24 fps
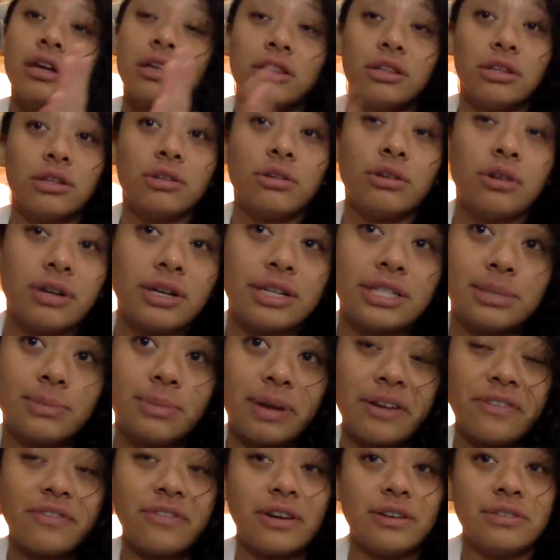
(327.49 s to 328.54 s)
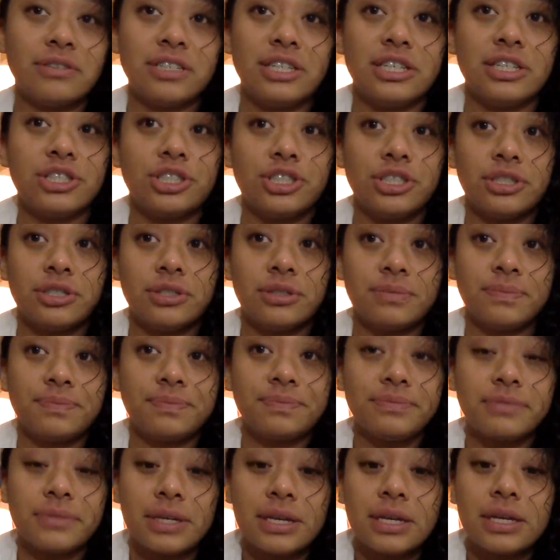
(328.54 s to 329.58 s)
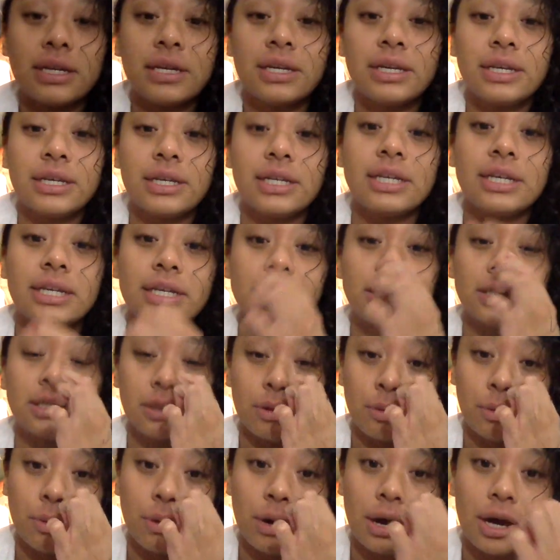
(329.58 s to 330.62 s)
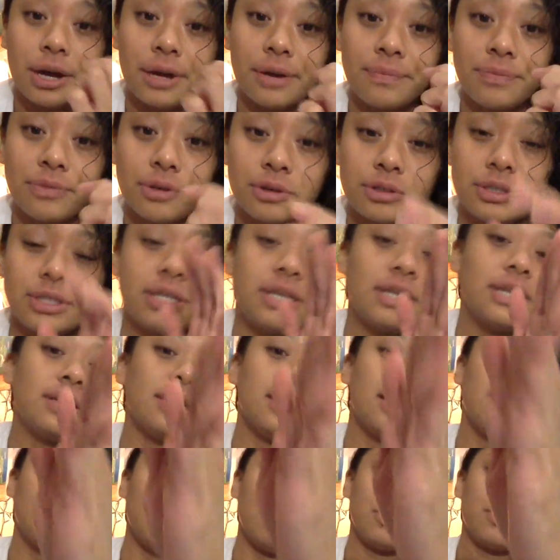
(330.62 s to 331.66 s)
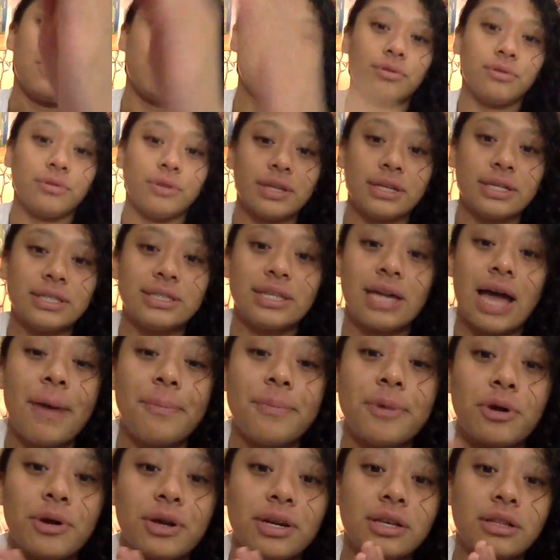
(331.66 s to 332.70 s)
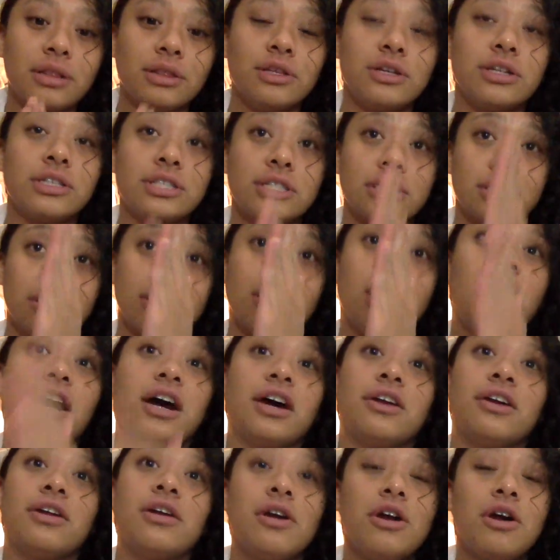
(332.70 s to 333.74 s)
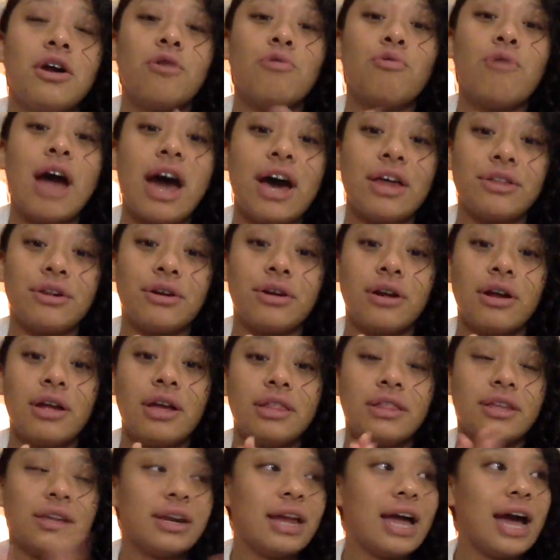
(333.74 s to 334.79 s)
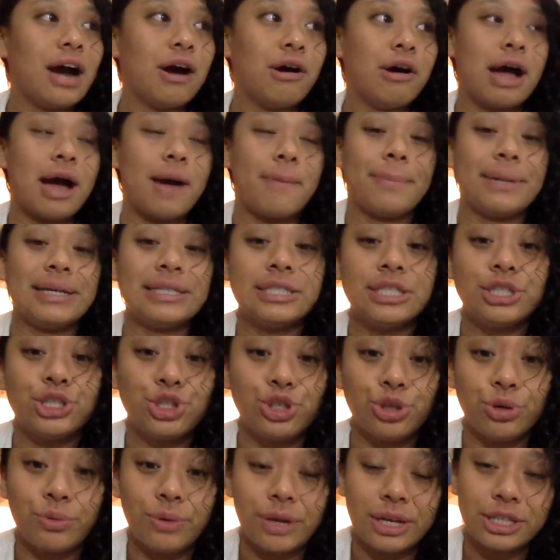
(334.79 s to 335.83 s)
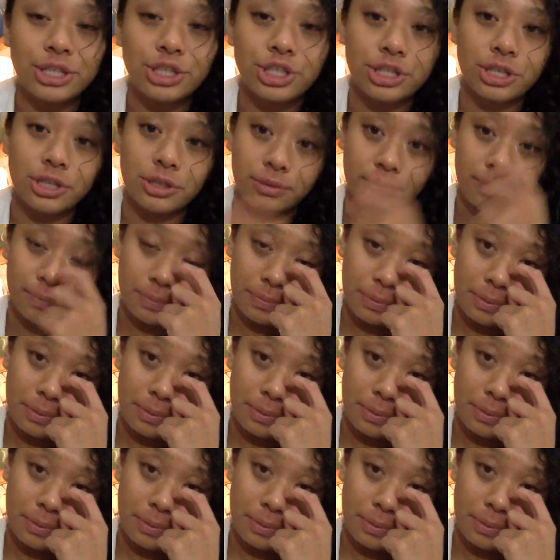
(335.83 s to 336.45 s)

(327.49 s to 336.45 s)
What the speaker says: The Lord is my foundation. He is the one who's going to get me through this. I'm going to look to God rather than out at my situation.